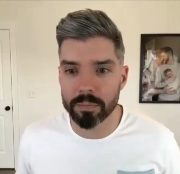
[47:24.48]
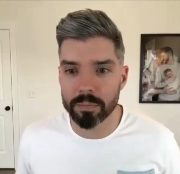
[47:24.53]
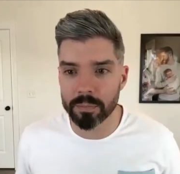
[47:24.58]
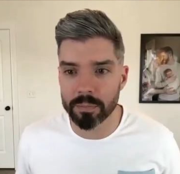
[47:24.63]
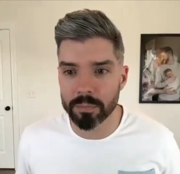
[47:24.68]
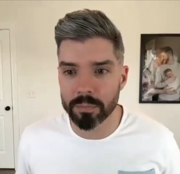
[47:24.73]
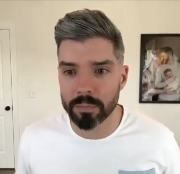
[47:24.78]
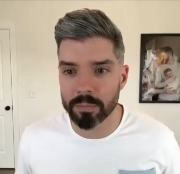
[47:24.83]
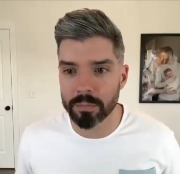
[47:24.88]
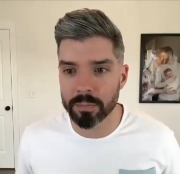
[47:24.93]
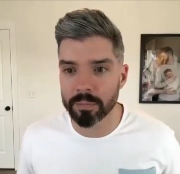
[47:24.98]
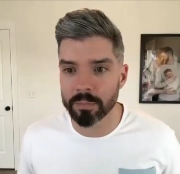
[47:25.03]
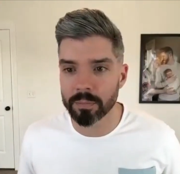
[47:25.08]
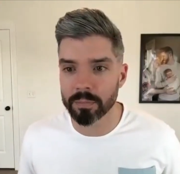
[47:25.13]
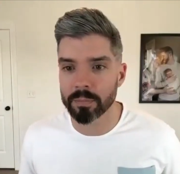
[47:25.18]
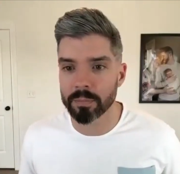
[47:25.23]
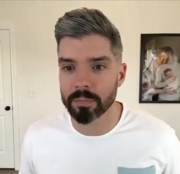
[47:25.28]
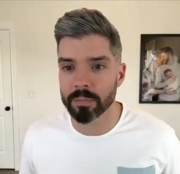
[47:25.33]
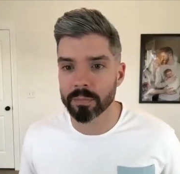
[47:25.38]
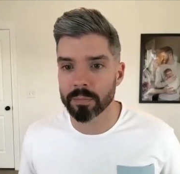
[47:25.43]

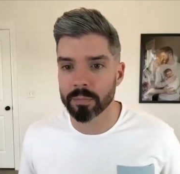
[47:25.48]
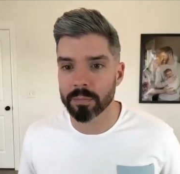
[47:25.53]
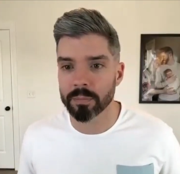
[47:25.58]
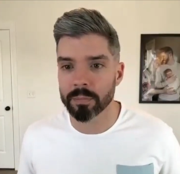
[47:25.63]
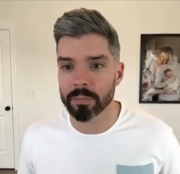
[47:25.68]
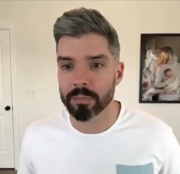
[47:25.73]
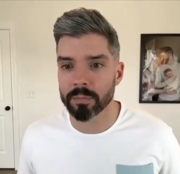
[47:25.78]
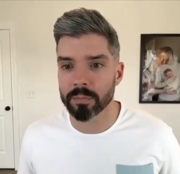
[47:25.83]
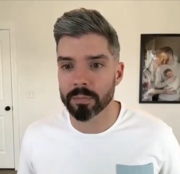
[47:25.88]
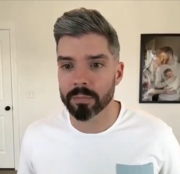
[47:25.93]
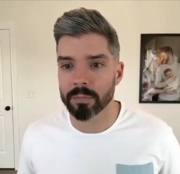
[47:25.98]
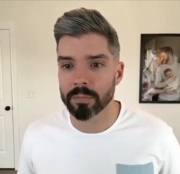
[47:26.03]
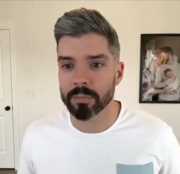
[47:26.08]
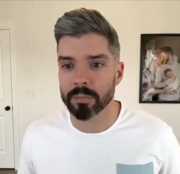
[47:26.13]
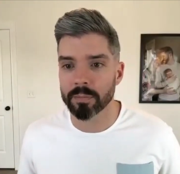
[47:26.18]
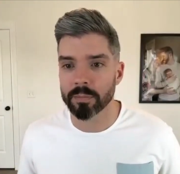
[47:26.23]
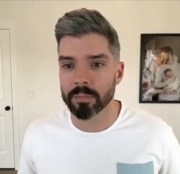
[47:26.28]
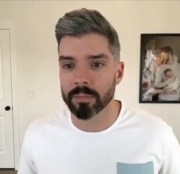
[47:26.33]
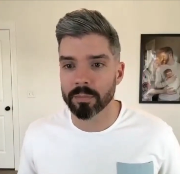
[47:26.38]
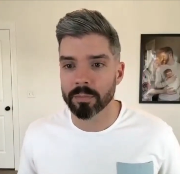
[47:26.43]
Nothing is said.